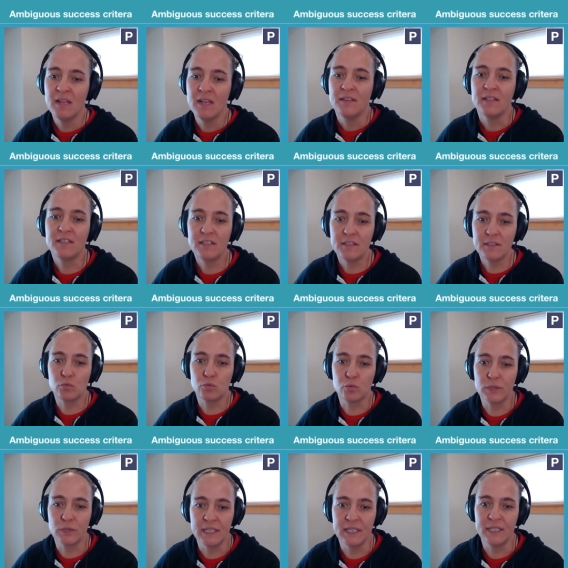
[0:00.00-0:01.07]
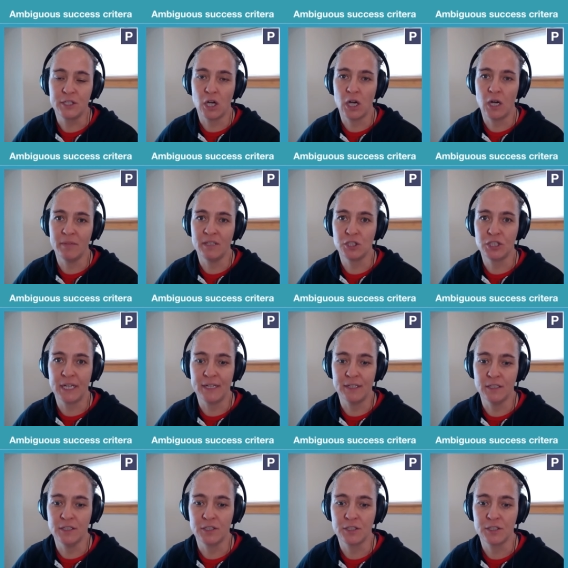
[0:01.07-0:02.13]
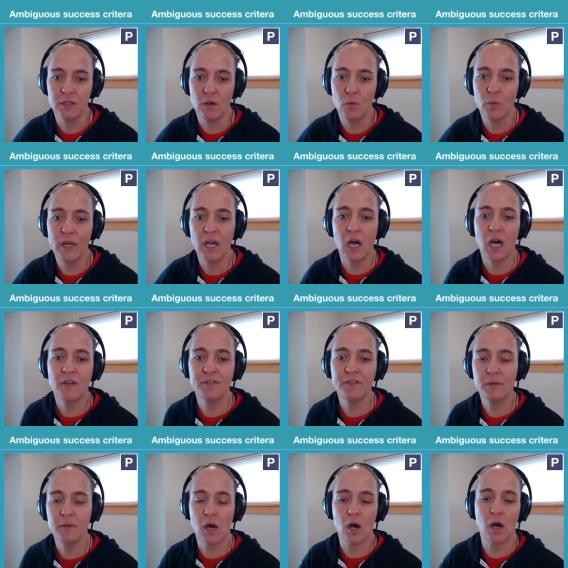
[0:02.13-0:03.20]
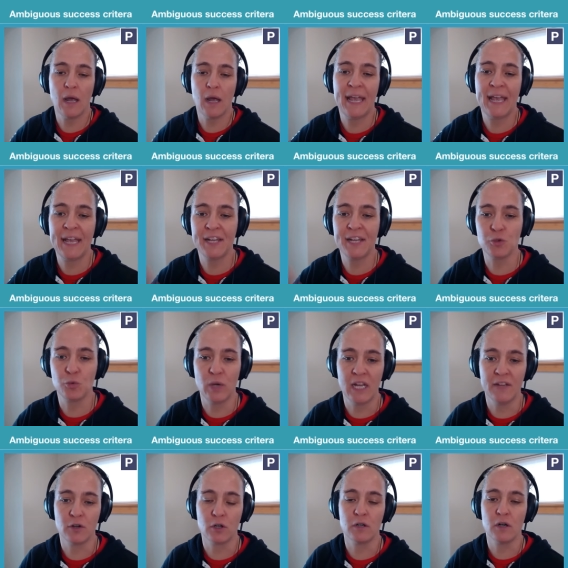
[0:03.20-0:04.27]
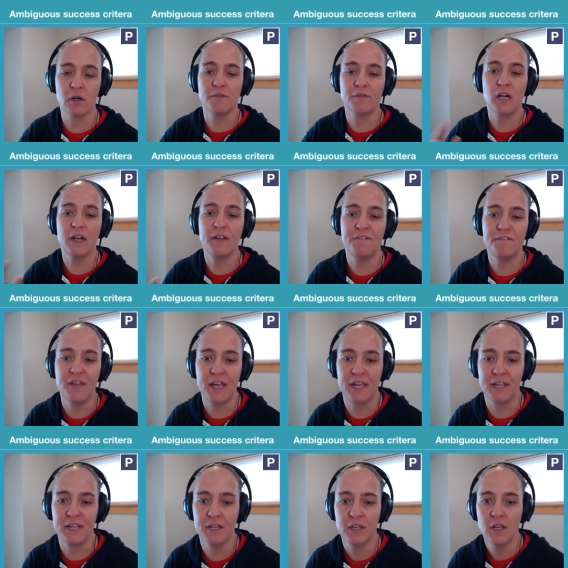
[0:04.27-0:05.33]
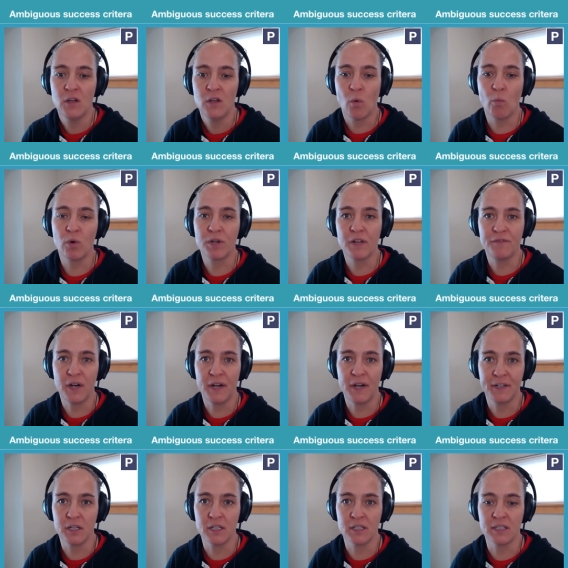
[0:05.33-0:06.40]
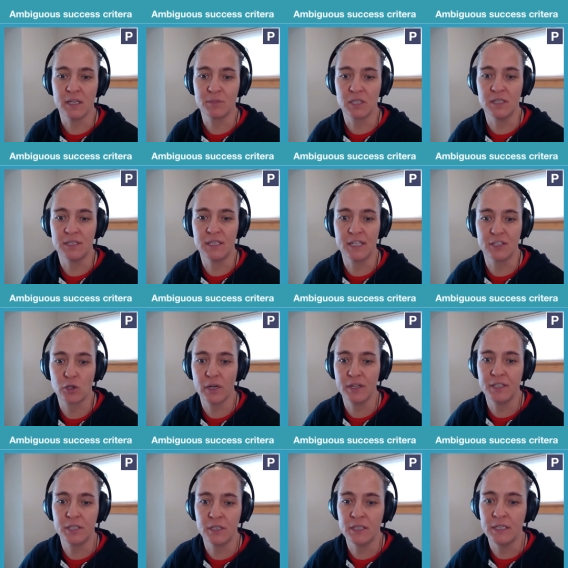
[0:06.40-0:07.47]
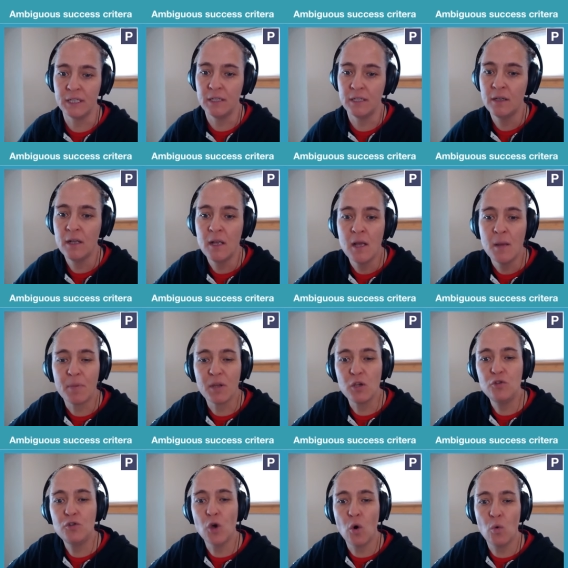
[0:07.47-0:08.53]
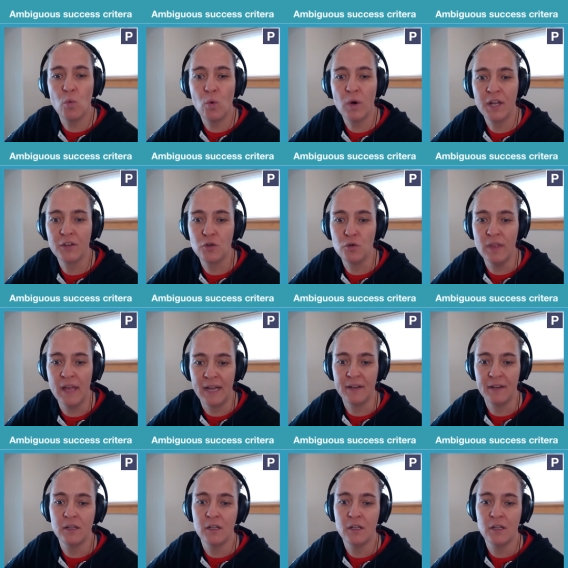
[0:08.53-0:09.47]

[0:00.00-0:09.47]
This is a really common challenge. We often hand wave or are very vague when we're defining our assumption test criteria, but you don't want to do that.